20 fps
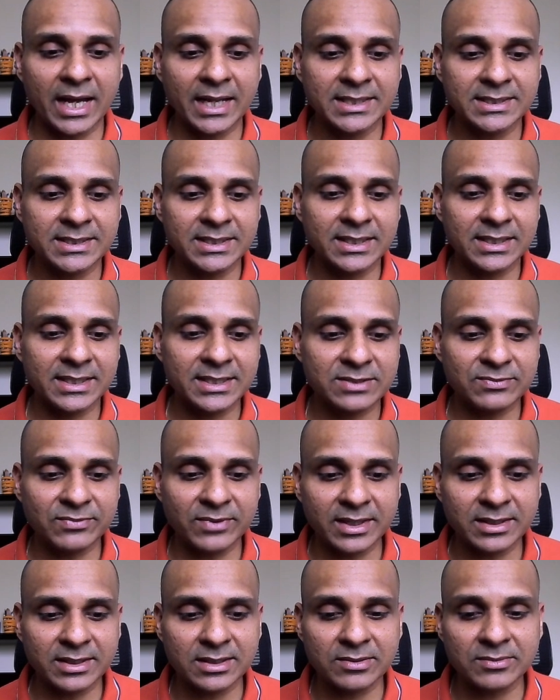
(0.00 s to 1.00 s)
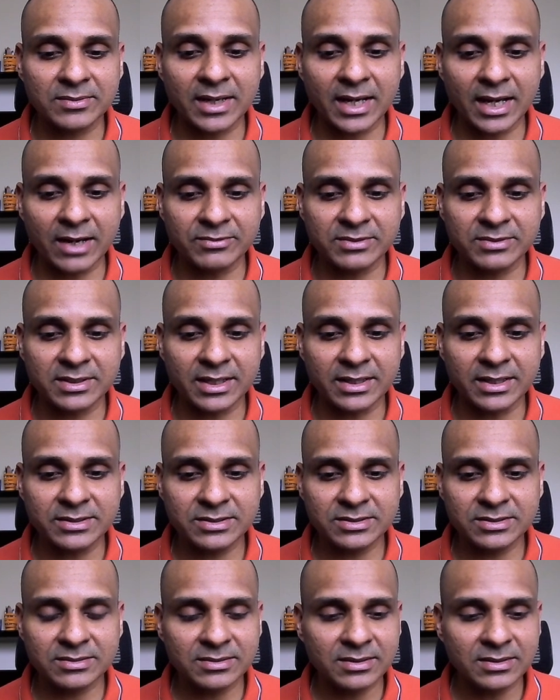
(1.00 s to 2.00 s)
And let's find out how it
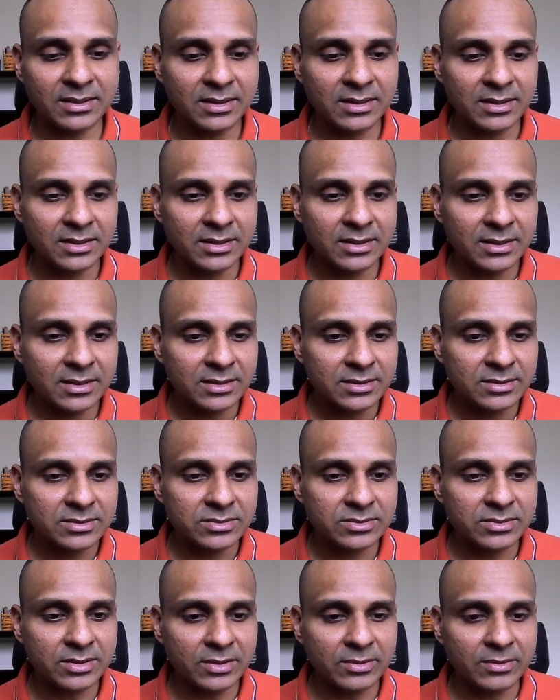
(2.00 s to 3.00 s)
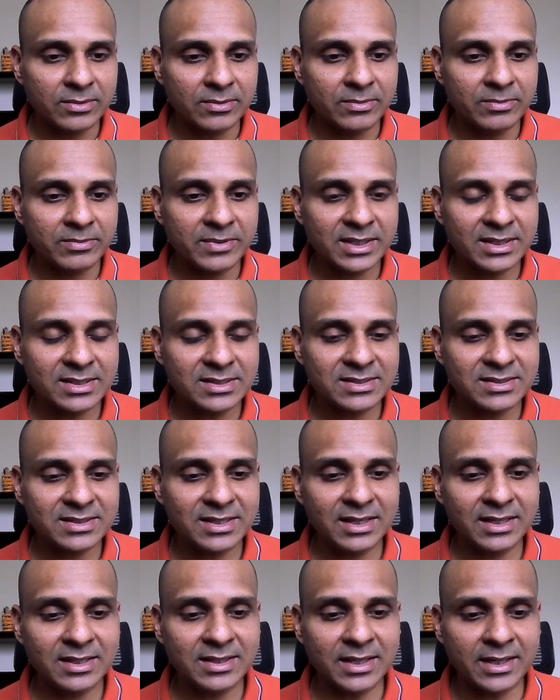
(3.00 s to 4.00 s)
does. So we can
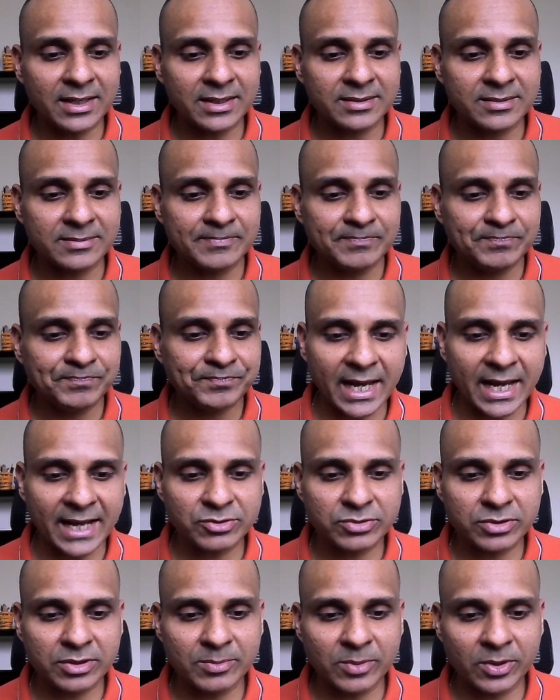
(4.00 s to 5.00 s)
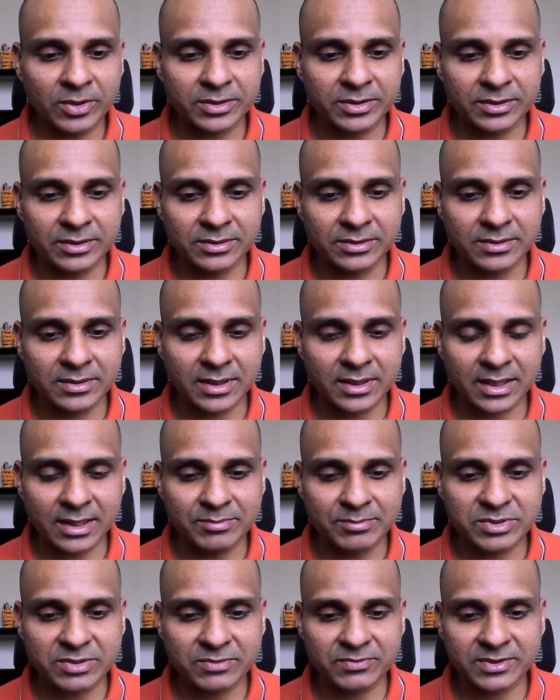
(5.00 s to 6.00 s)
see that the actual model
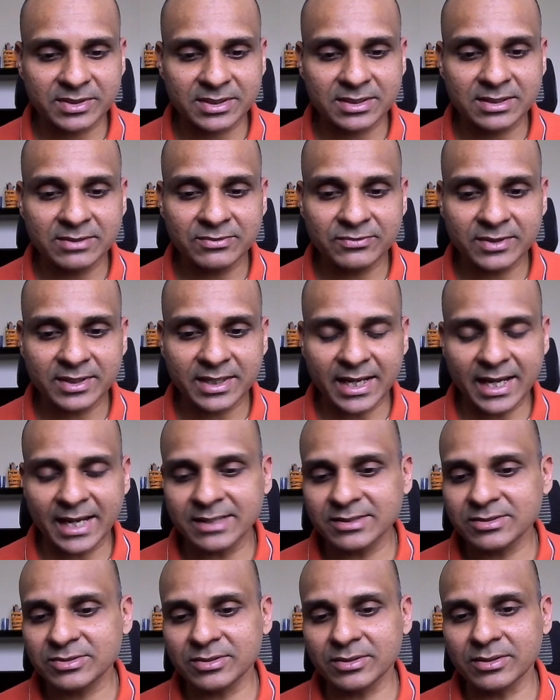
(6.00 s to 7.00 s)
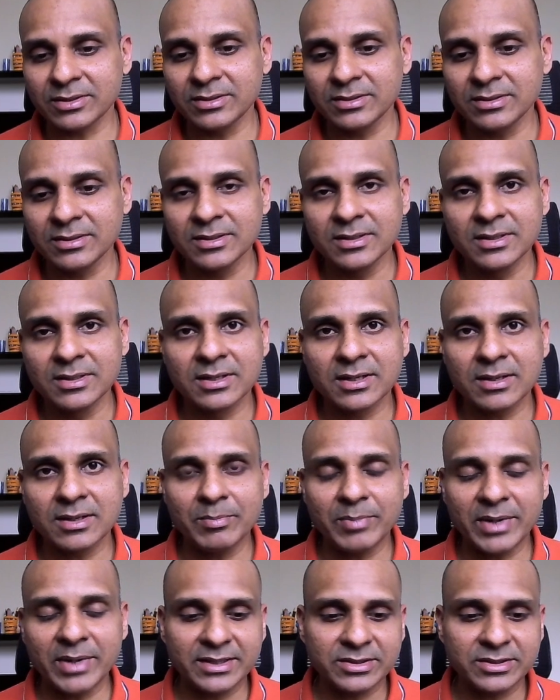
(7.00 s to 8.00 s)
comes up with a different answer
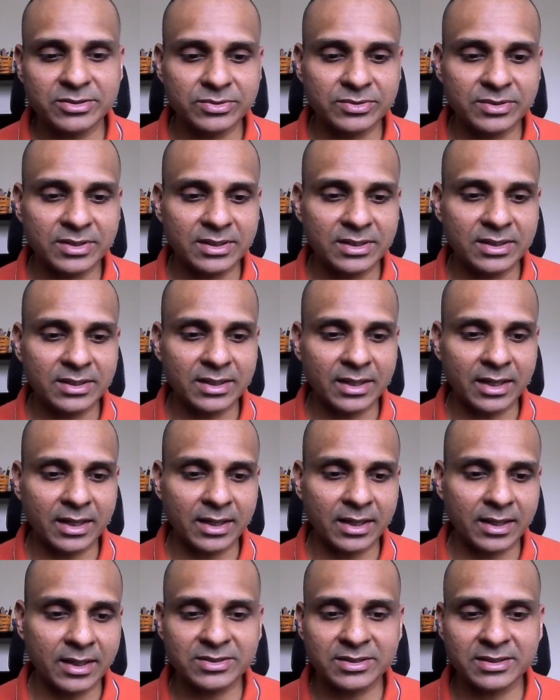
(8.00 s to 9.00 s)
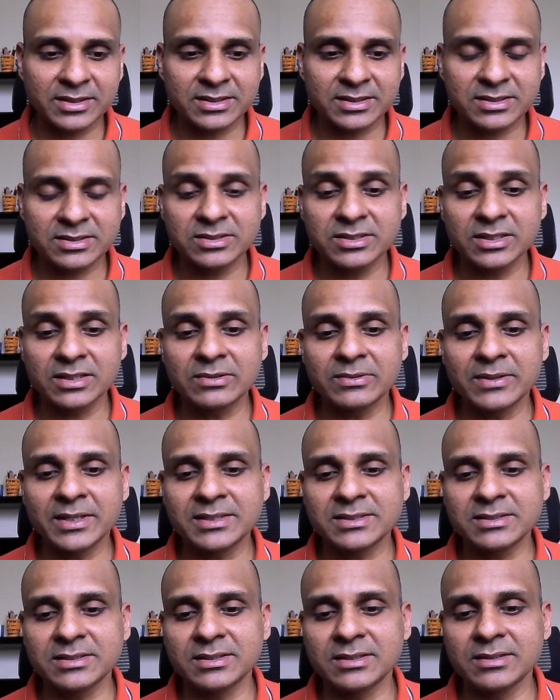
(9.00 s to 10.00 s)
compared to the answer that's
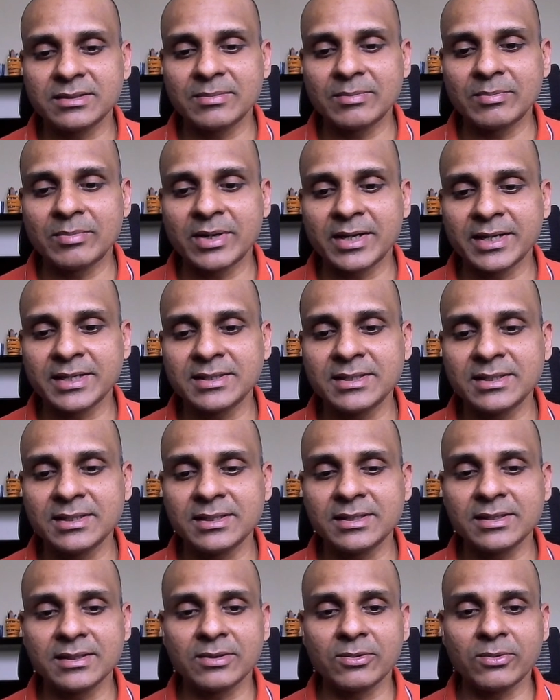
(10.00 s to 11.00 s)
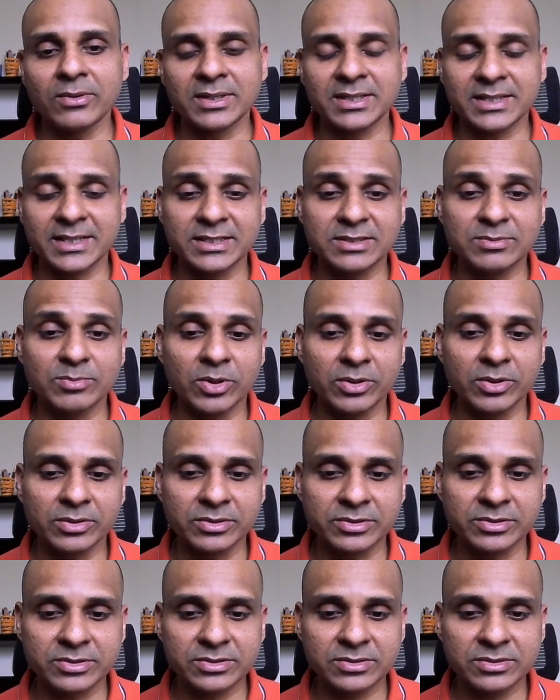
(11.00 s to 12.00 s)
generated by the quantized
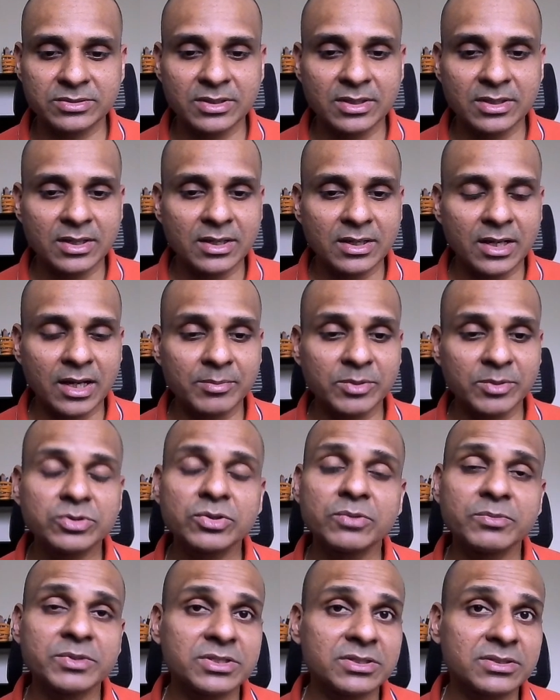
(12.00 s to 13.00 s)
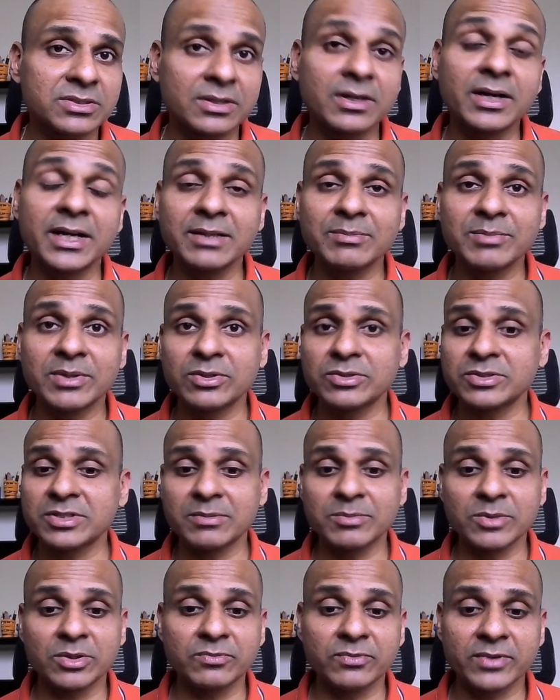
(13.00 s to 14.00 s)
models. I'm not sure which is correct
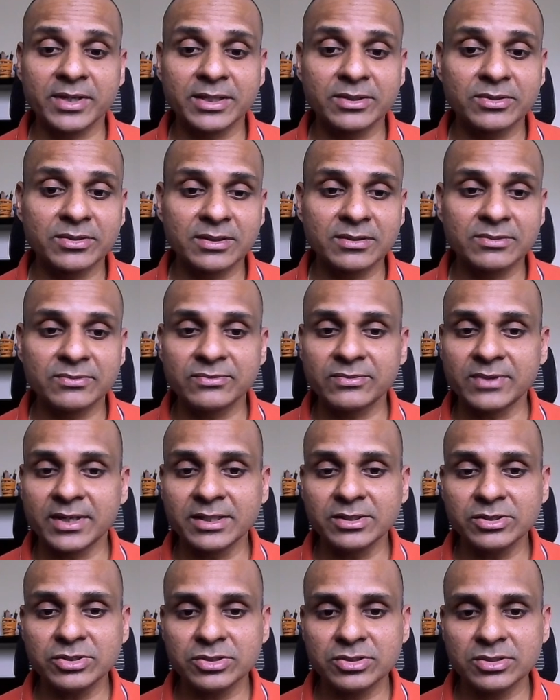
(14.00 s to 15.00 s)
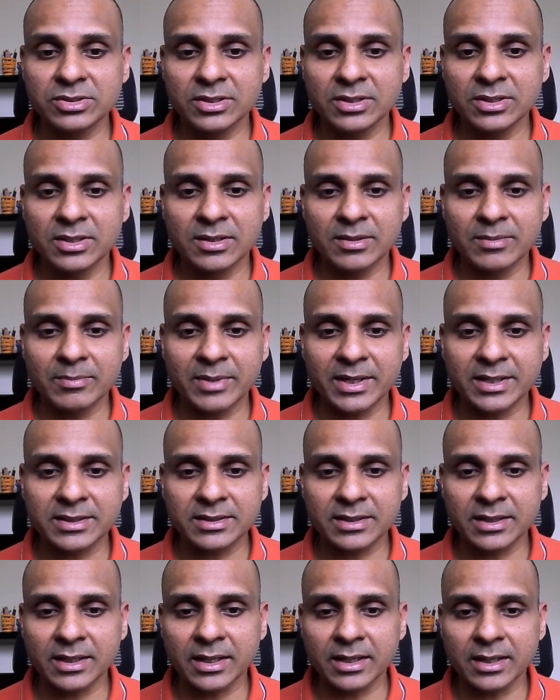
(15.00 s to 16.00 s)
because I'm not very good at French.
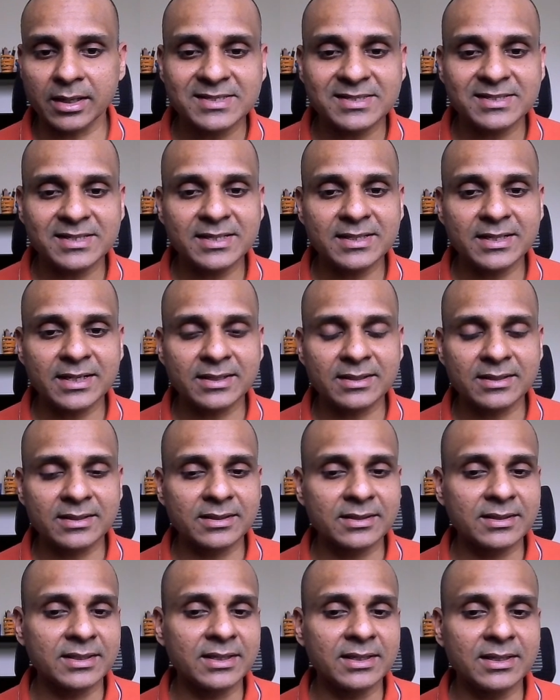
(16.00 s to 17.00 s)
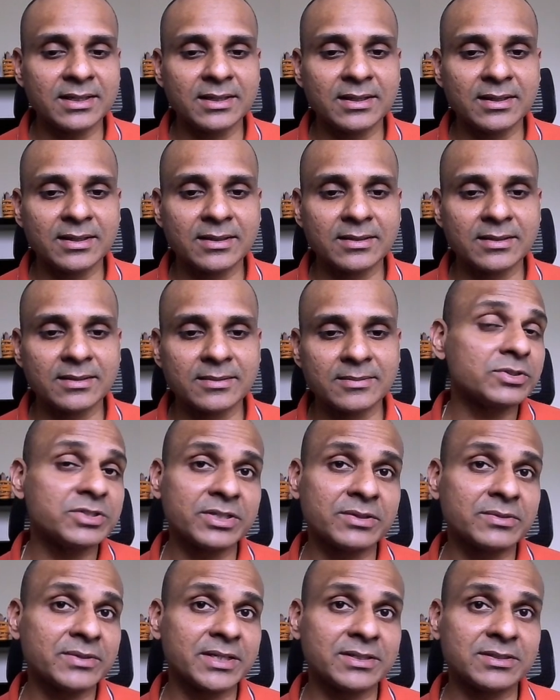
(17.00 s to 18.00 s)
But we can see that the
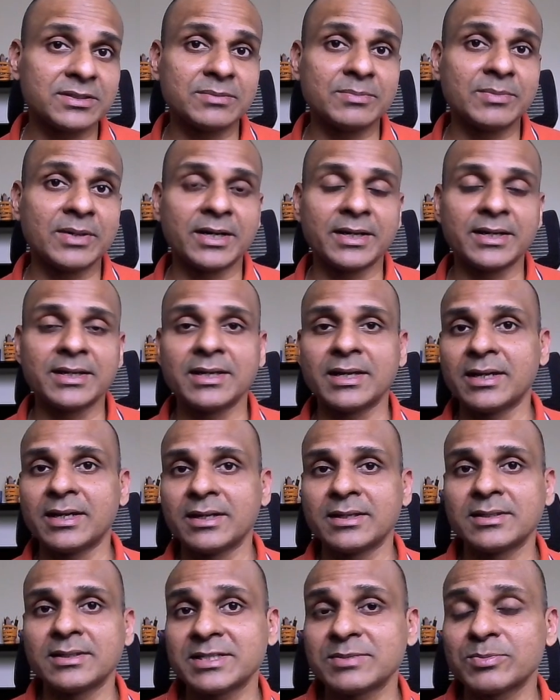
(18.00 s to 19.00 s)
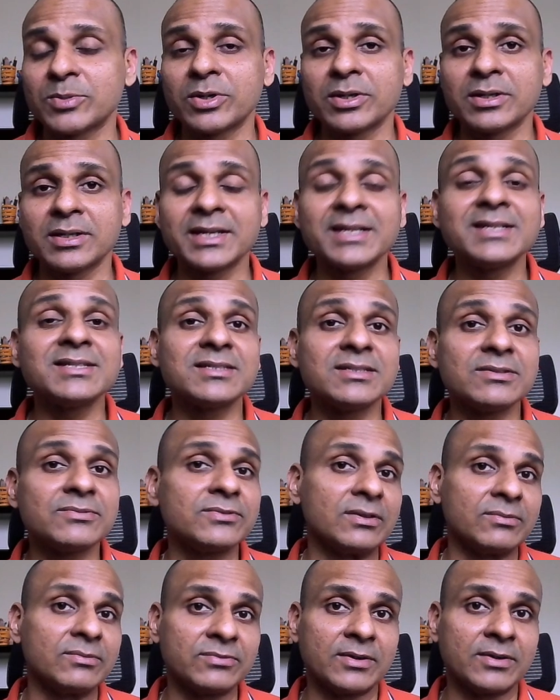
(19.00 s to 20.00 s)
output generated by the quantized model is
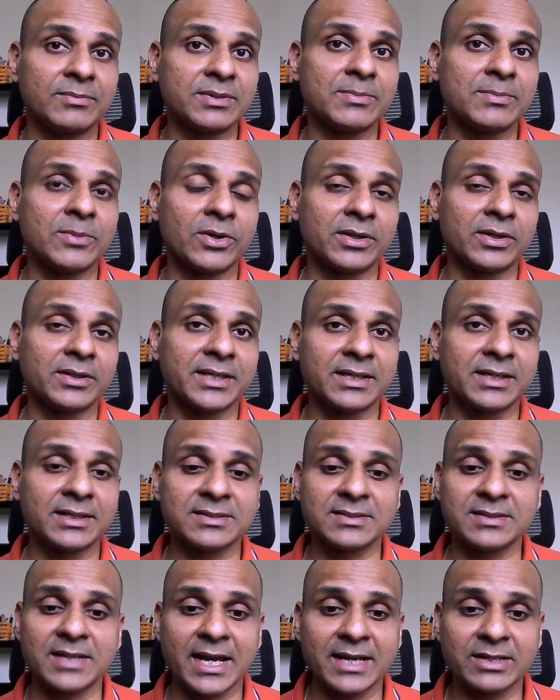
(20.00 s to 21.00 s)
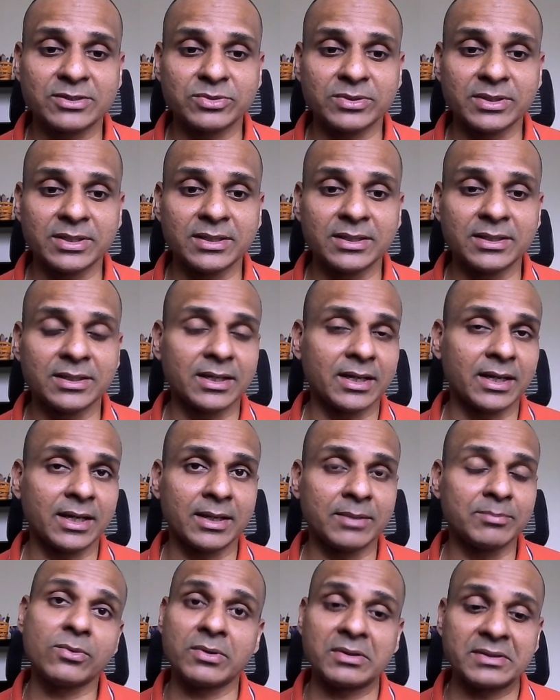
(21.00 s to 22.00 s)
different from the model that is actually
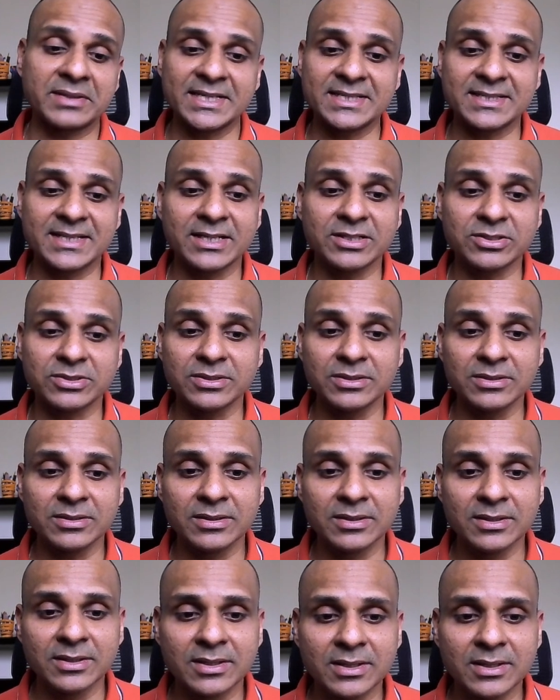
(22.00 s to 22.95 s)
before quantization.